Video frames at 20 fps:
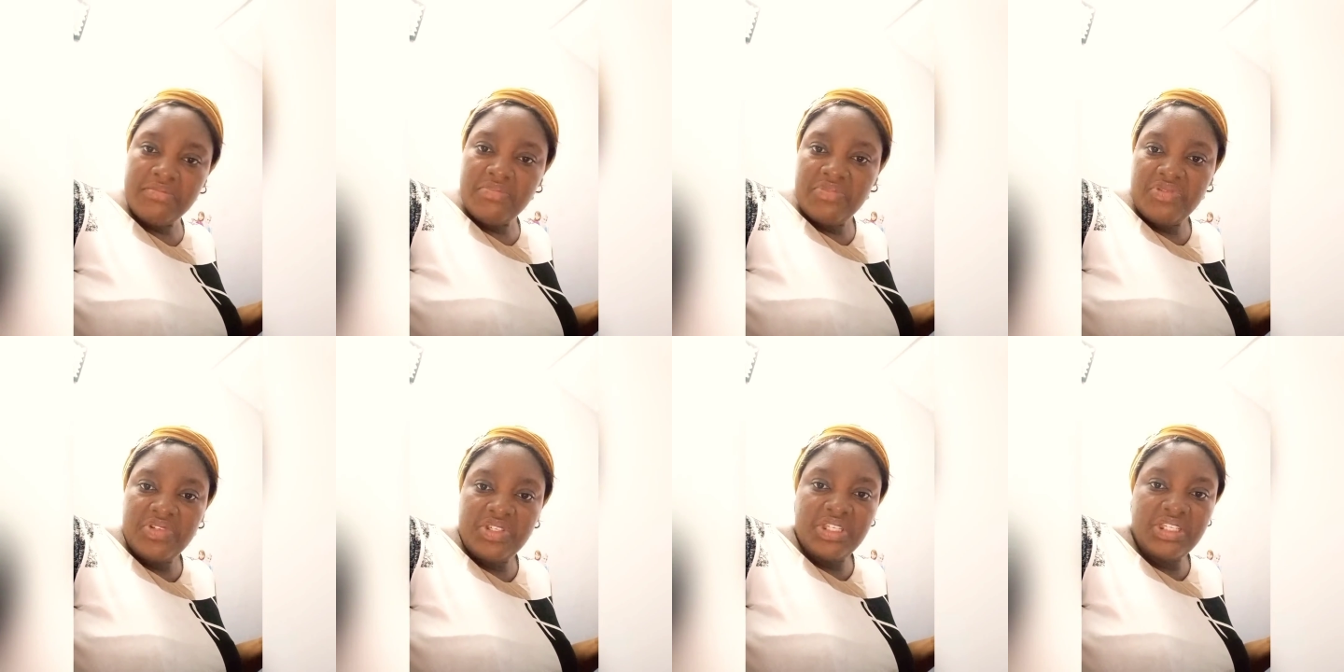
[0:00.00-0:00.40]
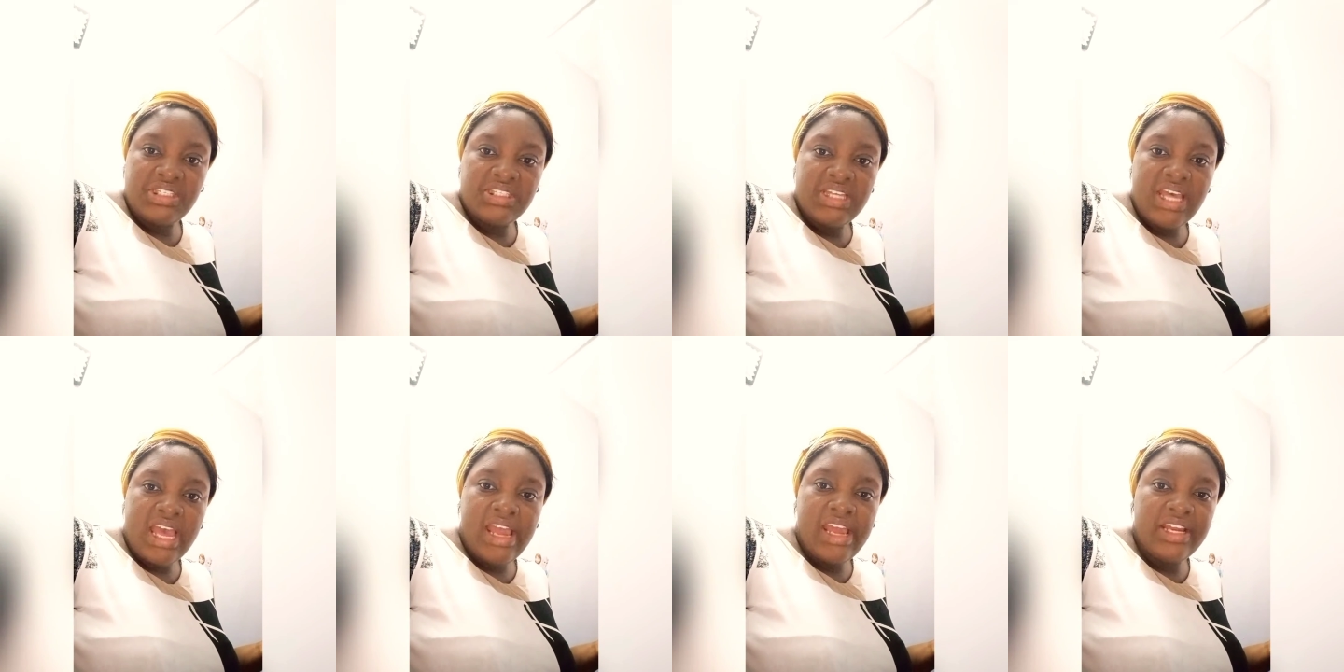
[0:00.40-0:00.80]
She
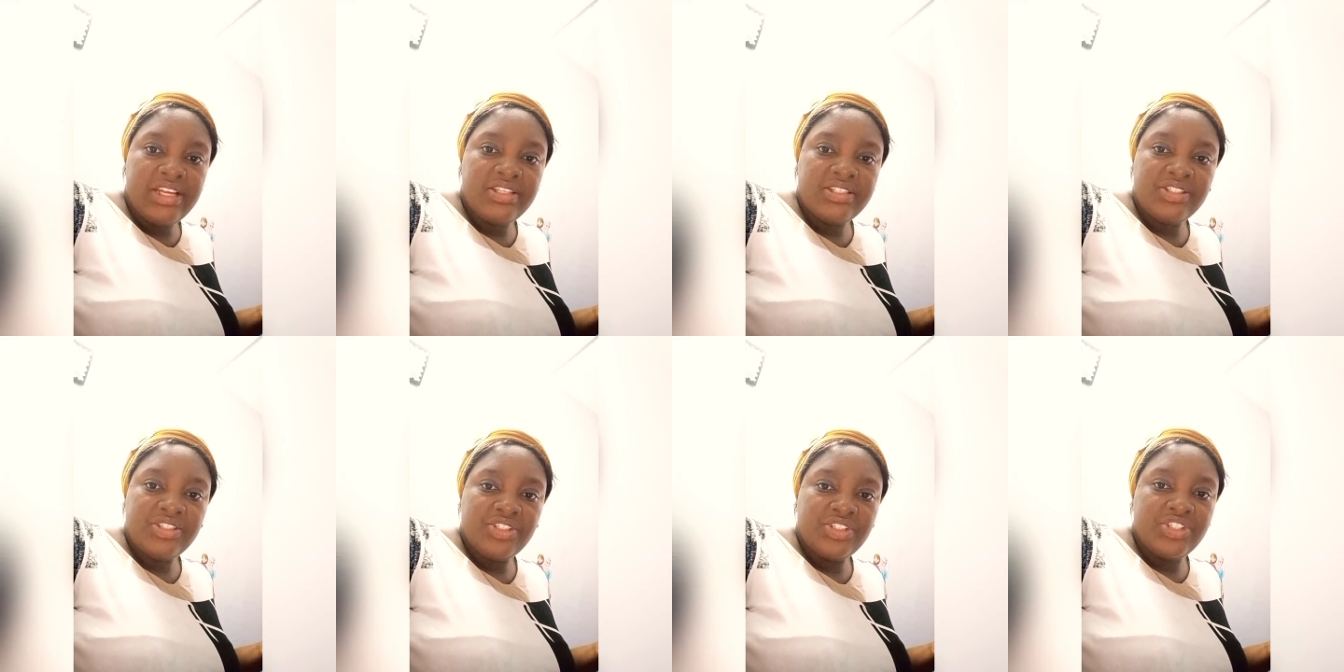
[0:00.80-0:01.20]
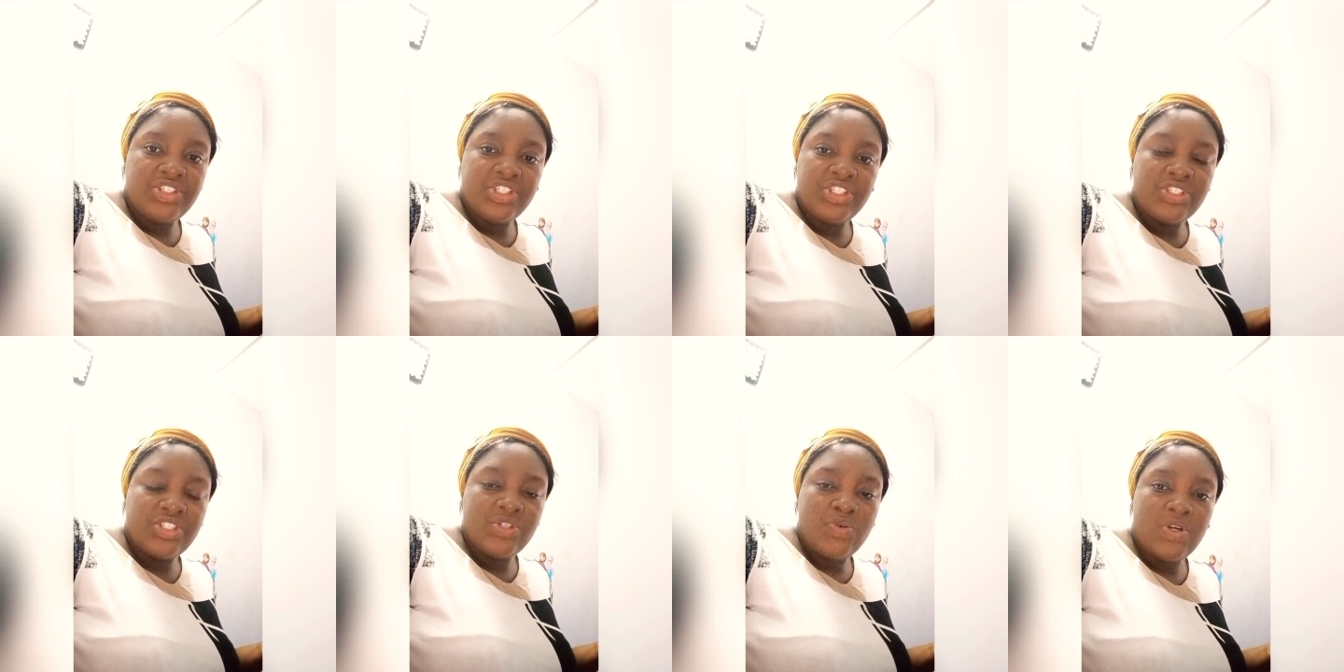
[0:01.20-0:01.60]
said
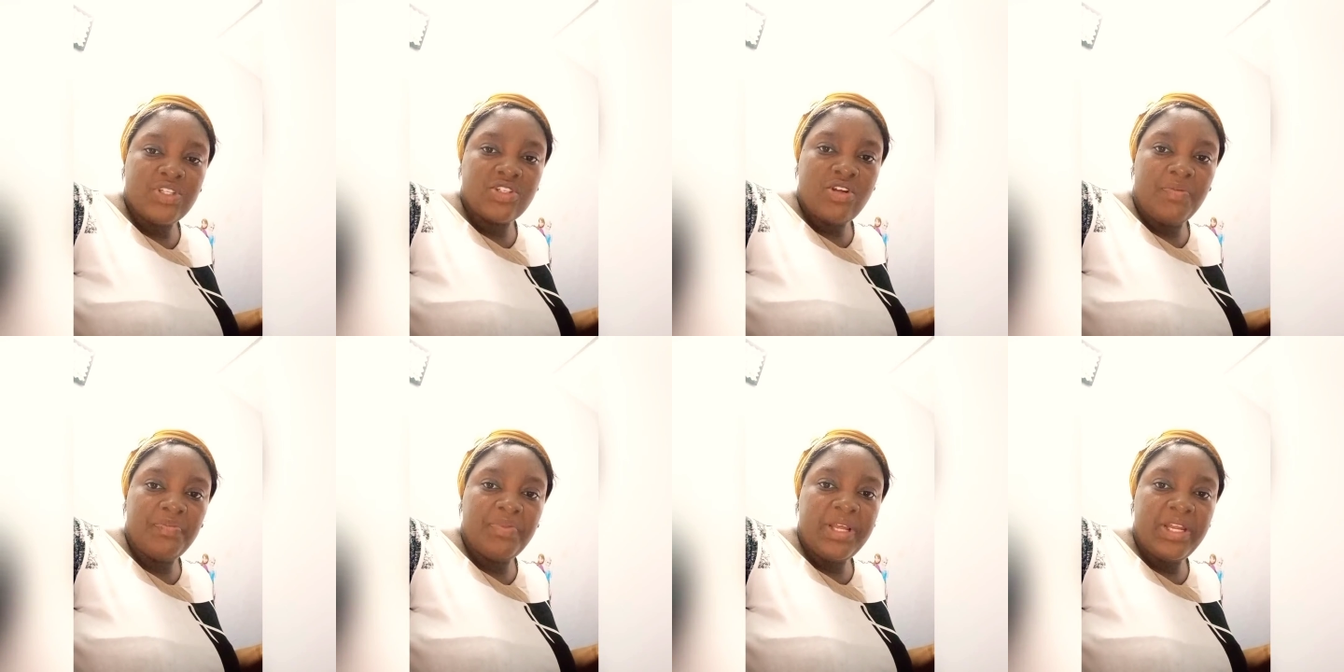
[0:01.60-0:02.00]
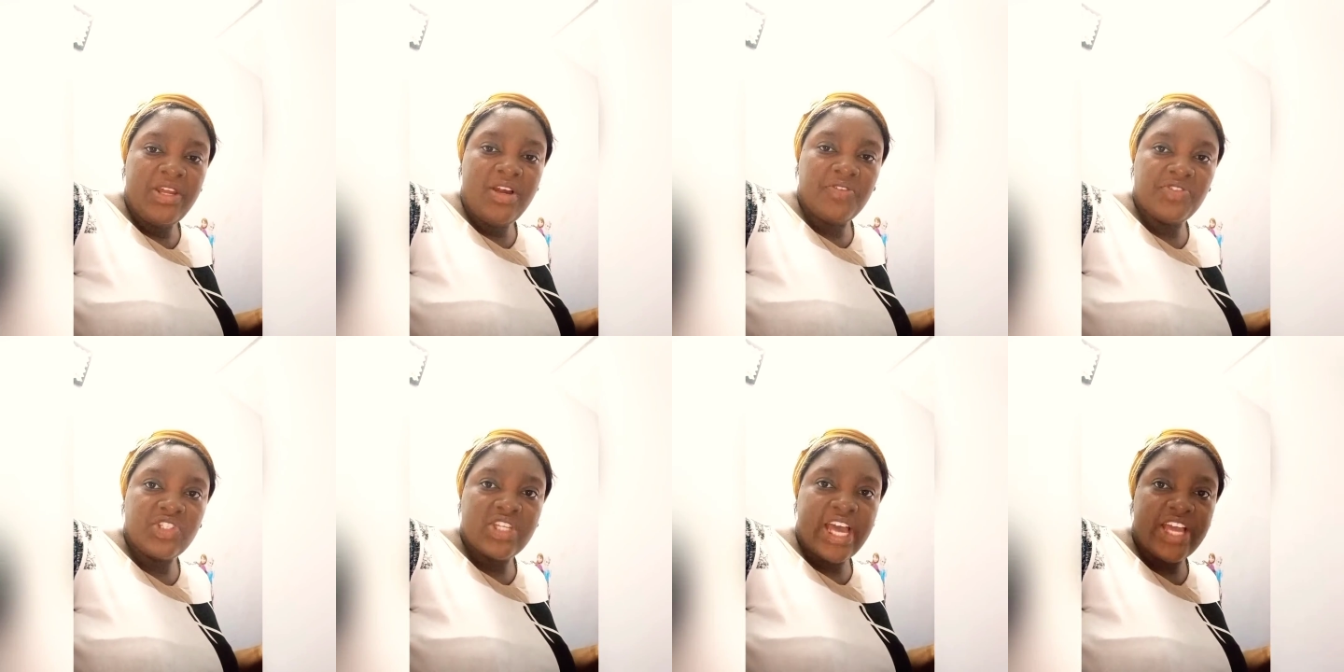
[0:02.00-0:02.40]
she was complaining
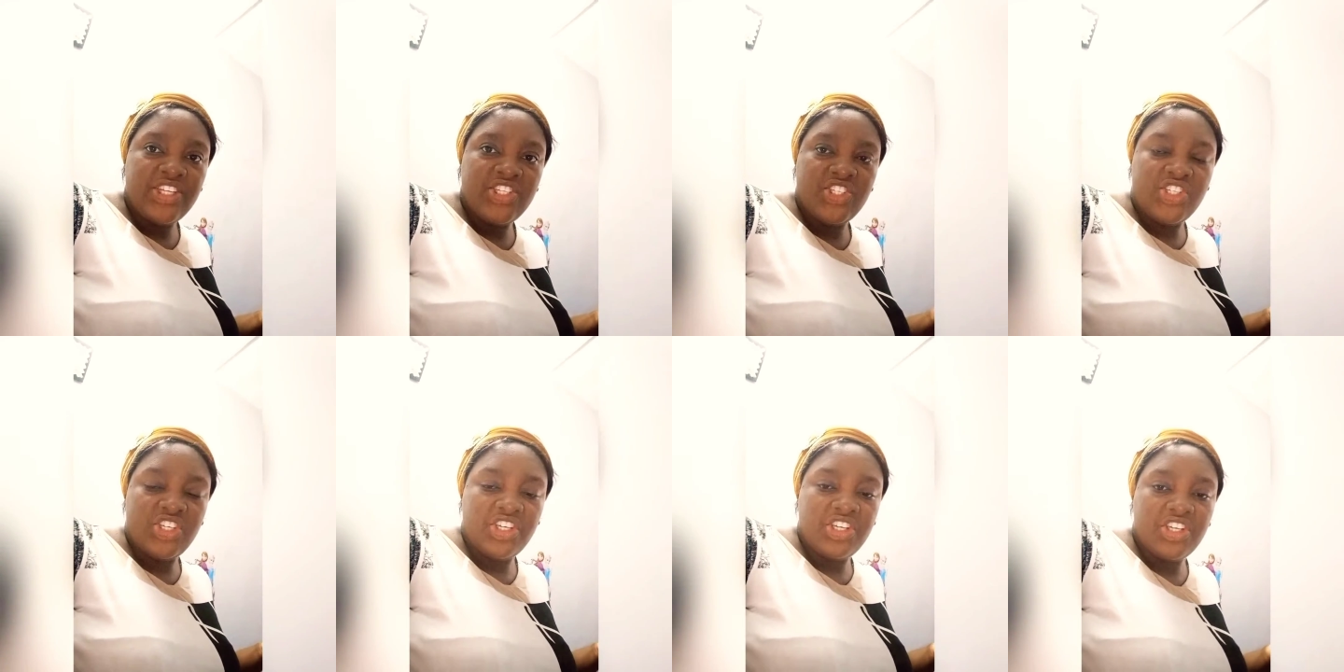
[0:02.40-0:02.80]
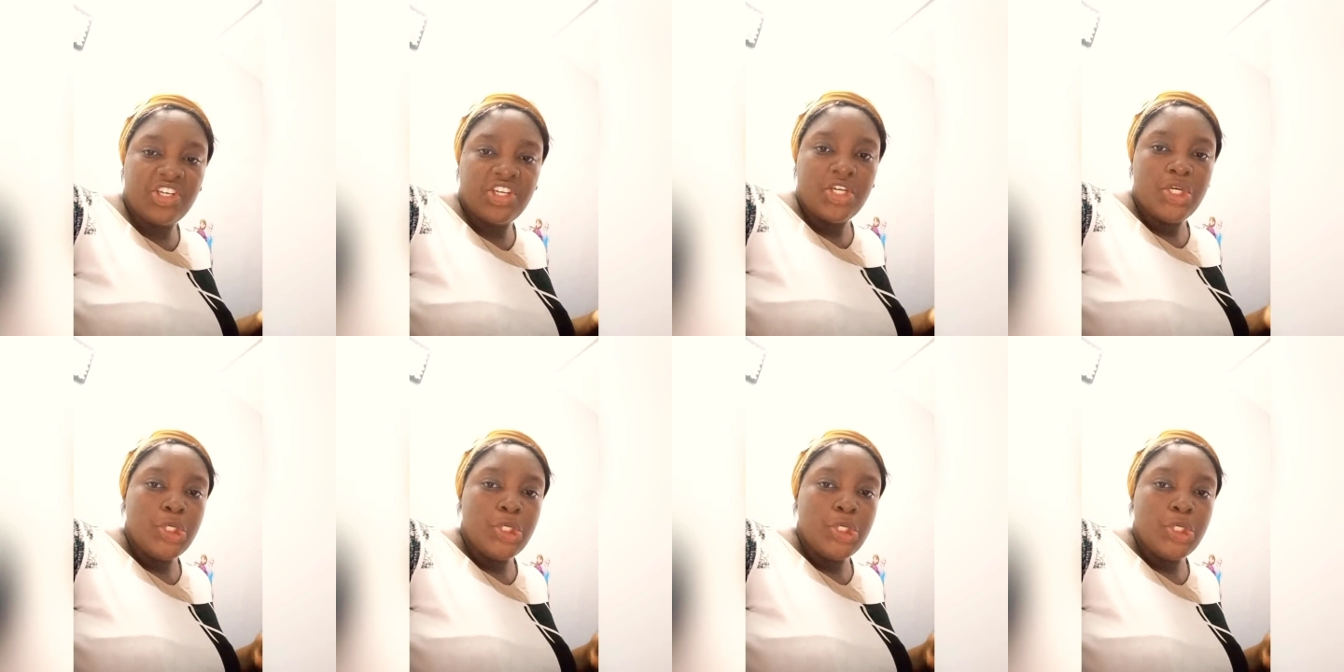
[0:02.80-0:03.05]
of side chick.